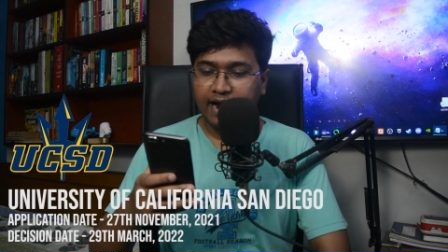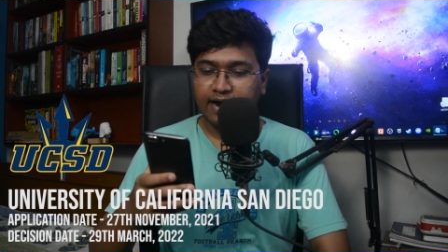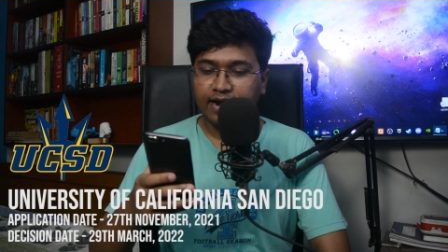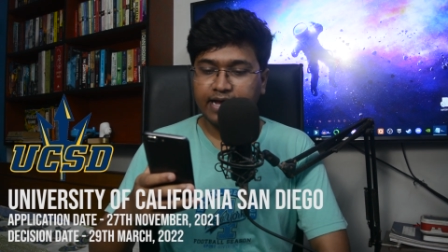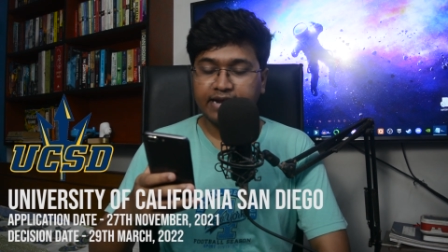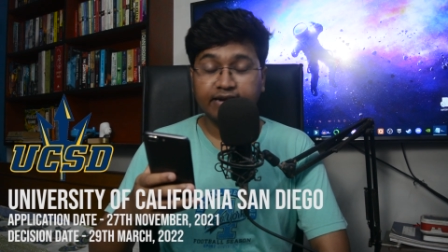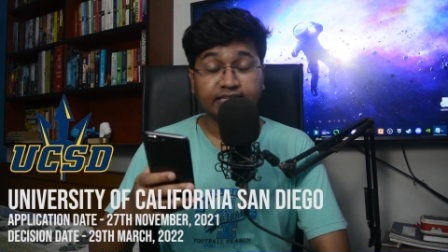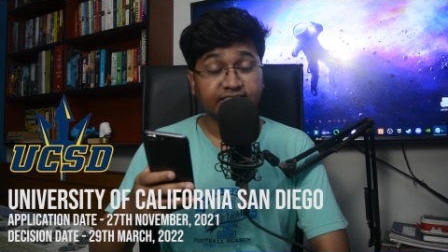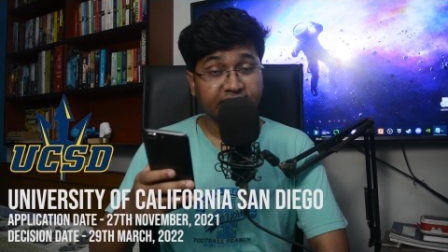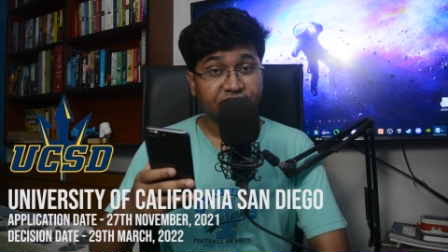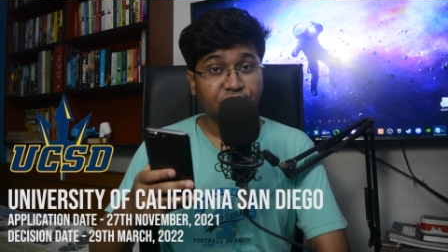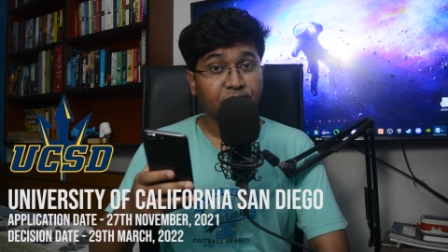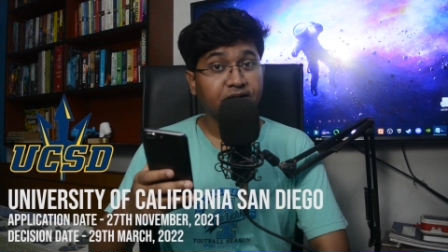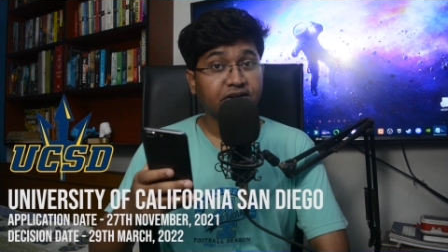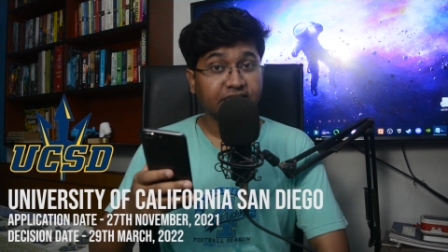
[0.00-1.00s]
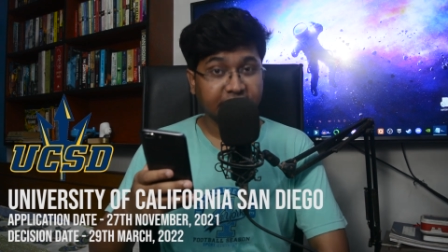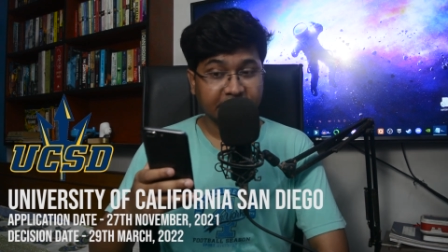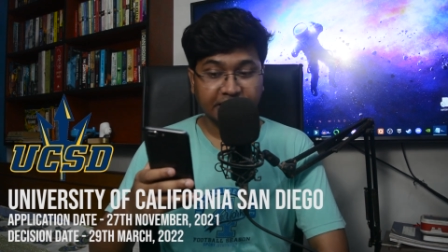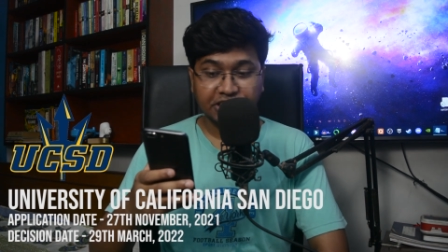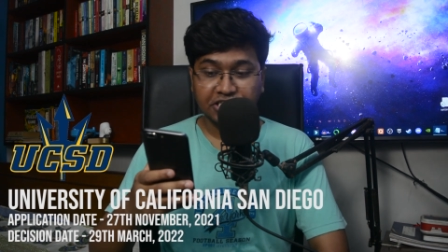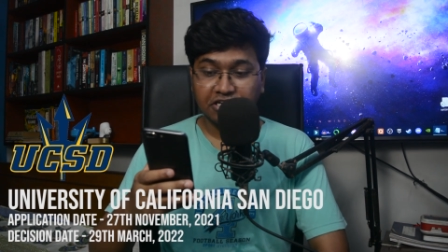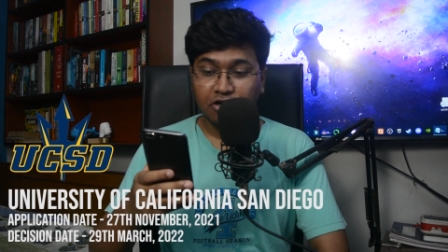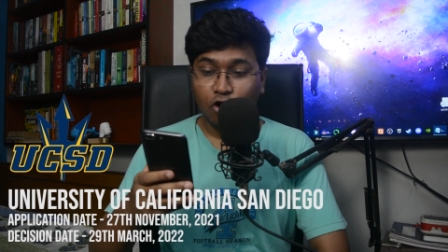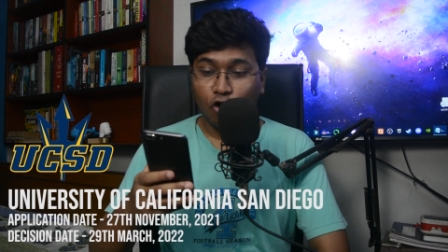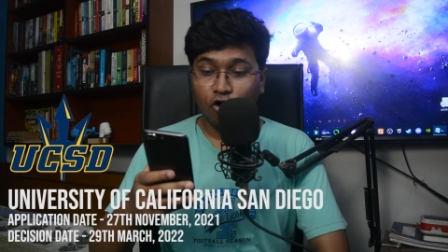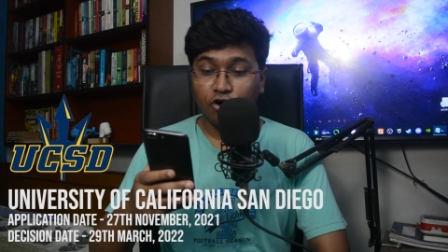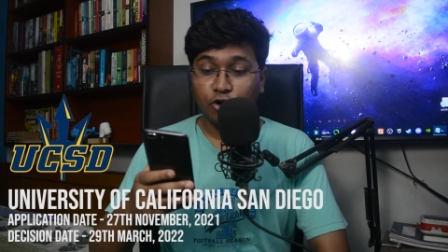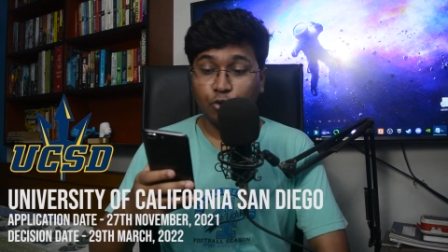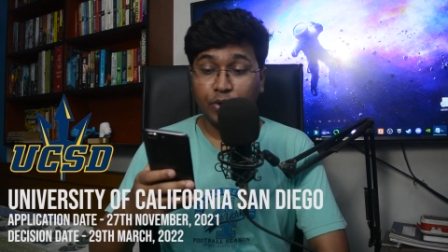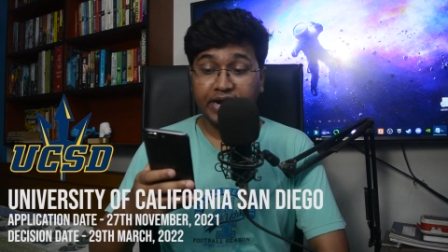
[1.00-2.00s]
and I received my decision
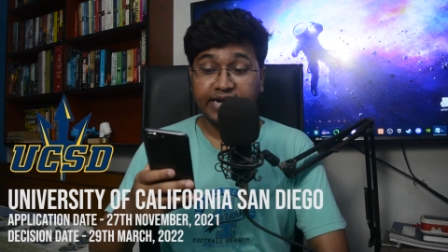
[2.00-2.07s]
on